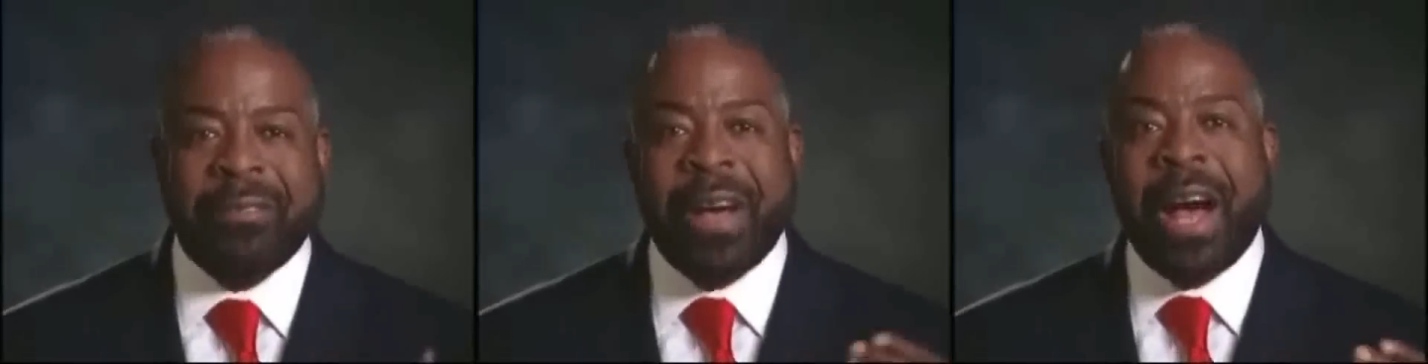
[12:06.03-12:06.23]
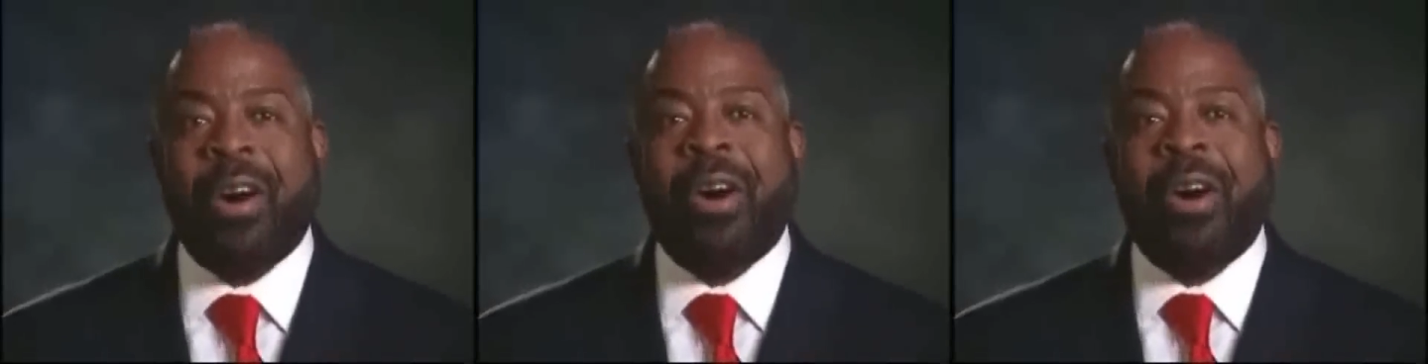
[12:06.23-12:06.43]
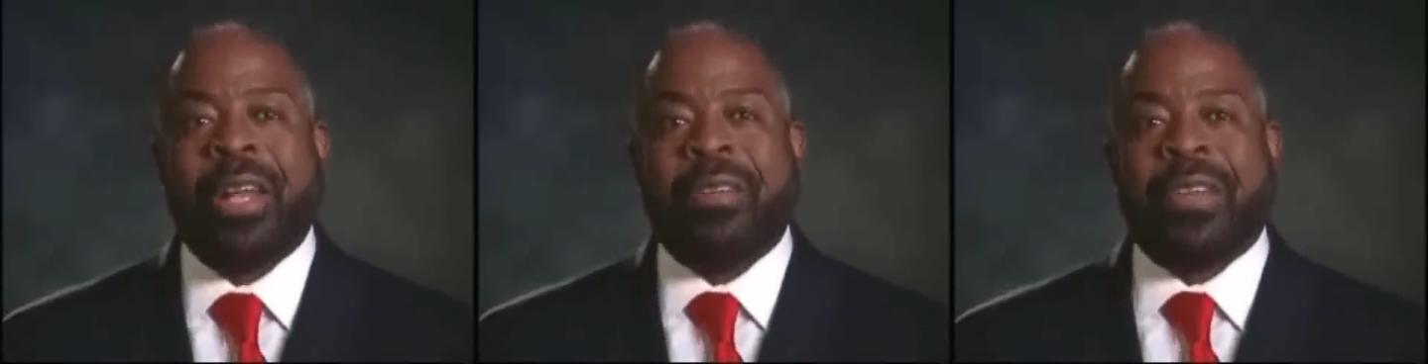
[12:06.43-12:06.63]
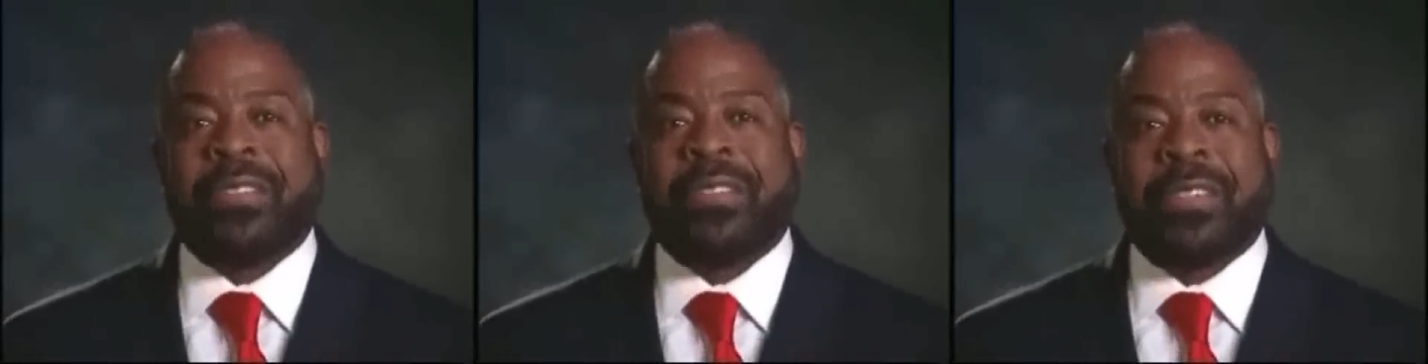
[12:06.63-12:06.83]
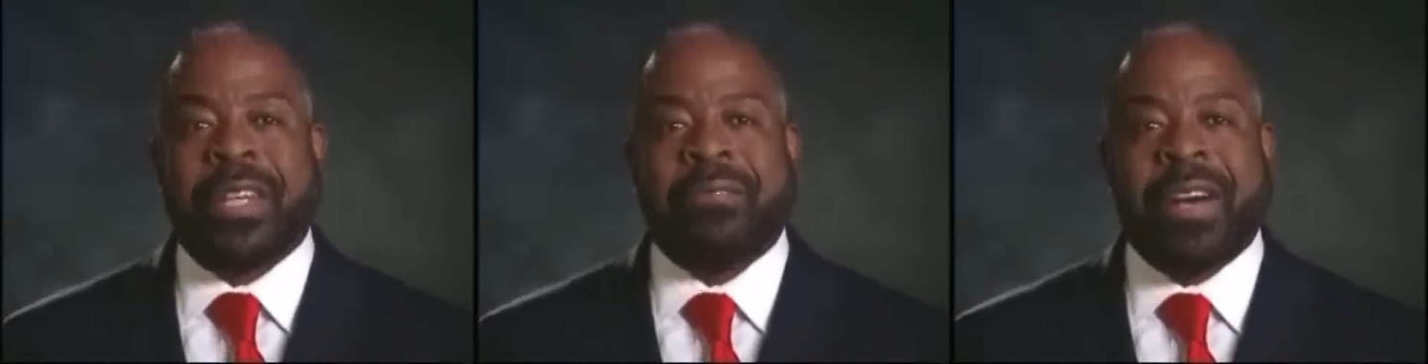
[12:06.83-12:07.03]
how all of
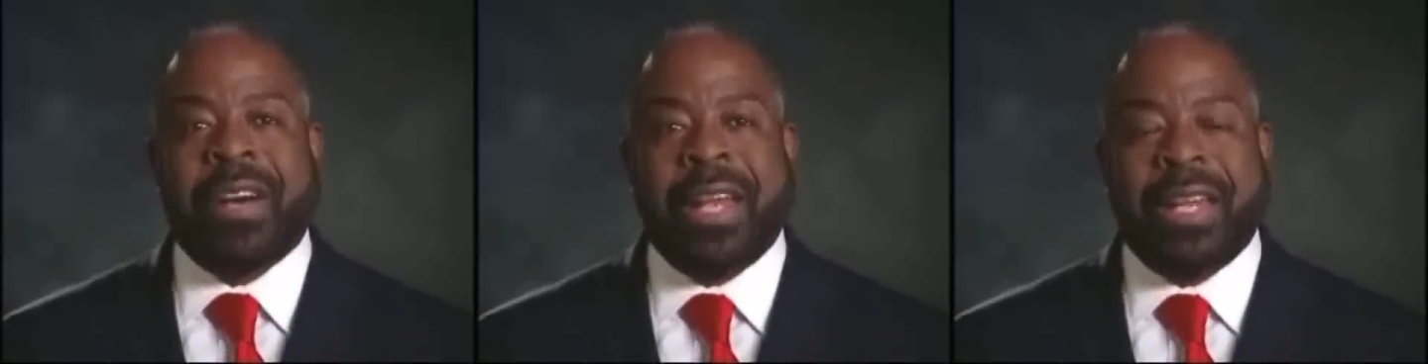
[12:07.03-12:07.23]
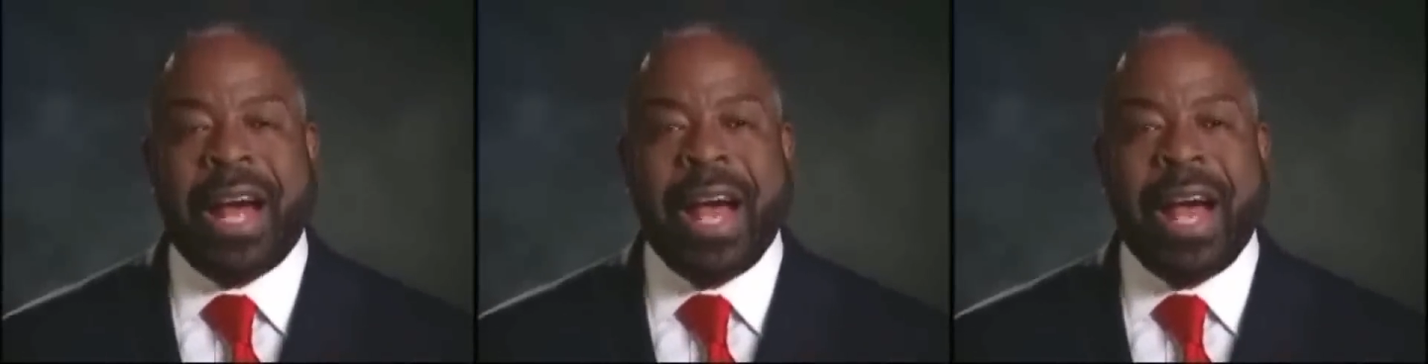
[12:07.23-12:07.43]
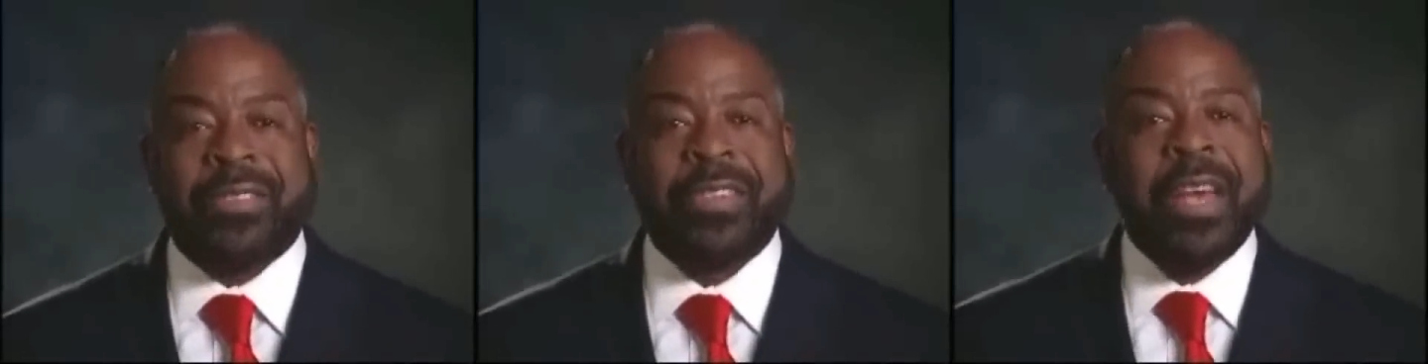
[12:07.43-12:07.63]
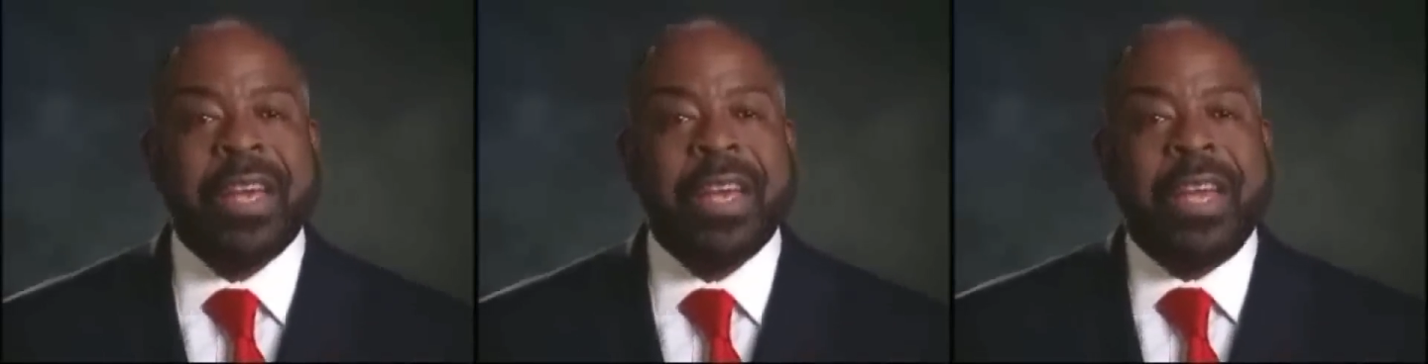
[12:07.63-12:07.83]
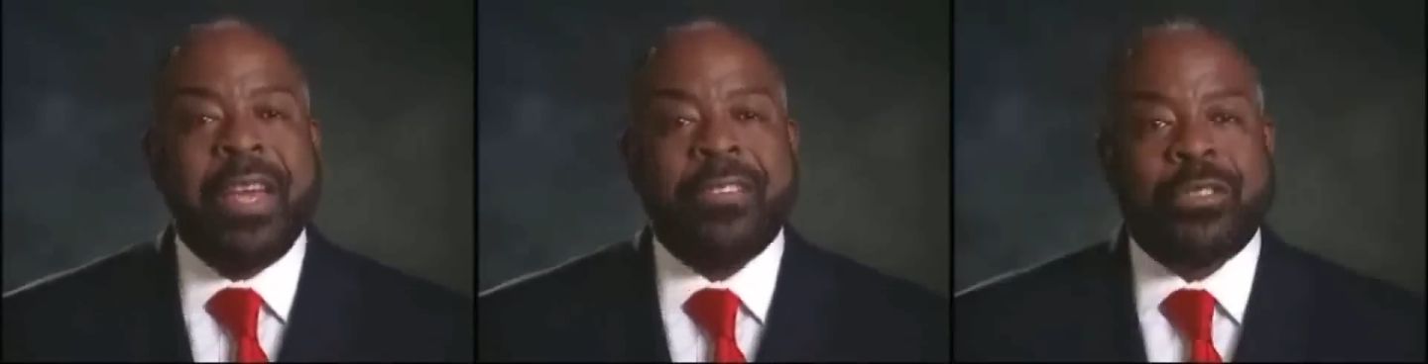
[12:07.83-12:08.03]
us live our lives
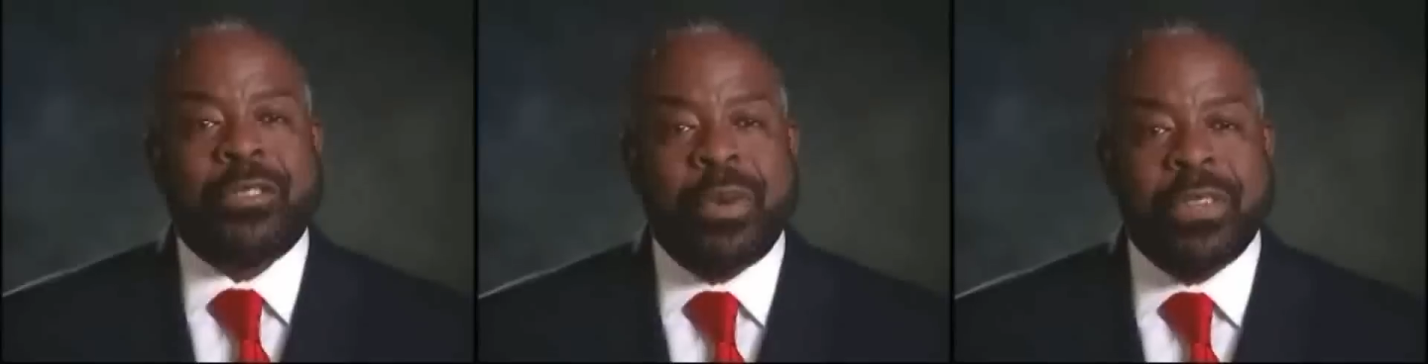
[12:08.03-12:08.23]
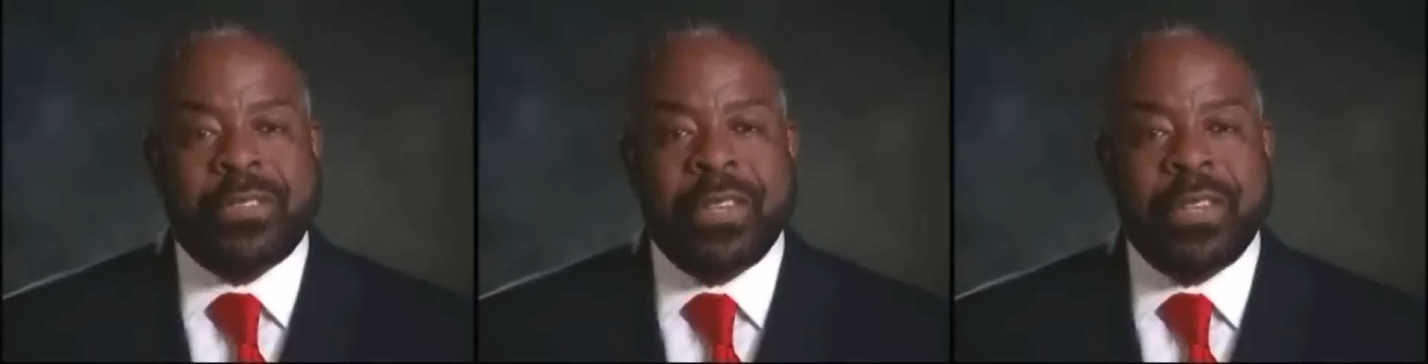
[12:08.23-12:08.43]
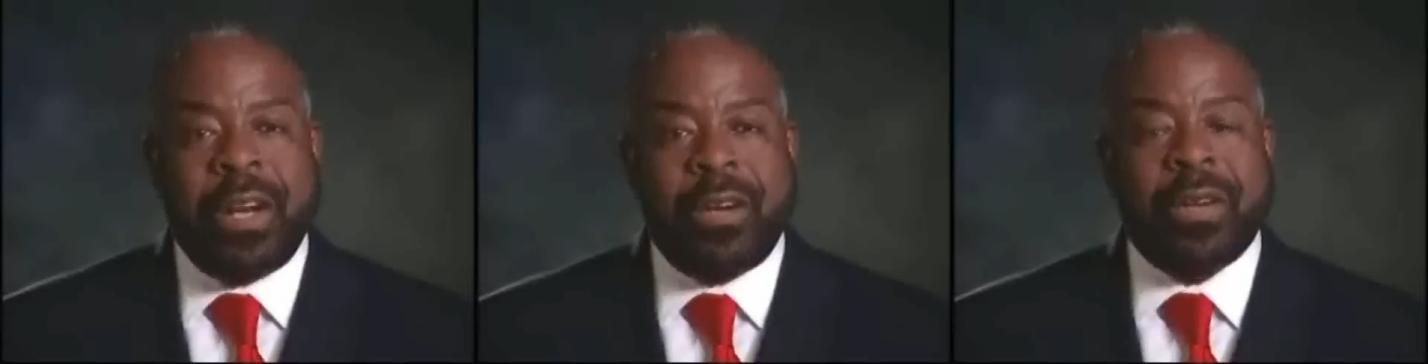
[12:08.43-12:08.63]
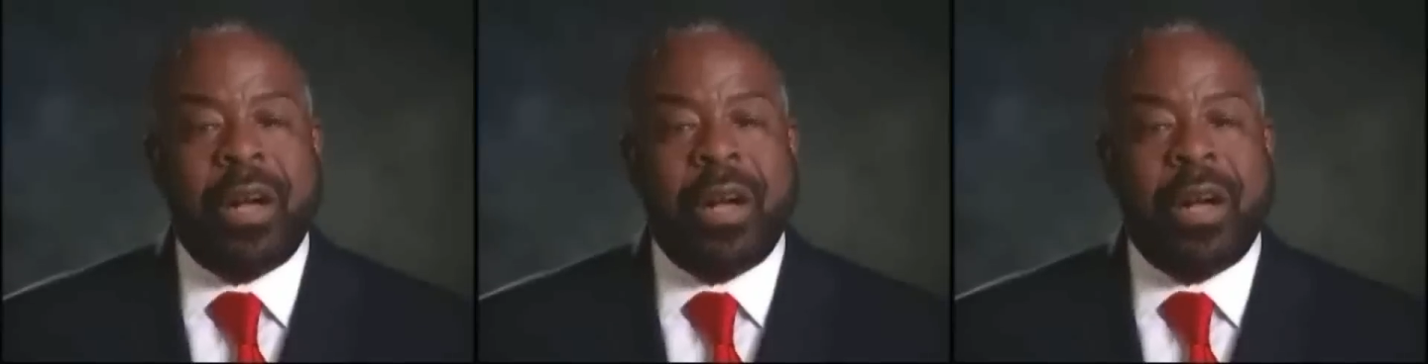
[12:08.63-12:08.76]
is a result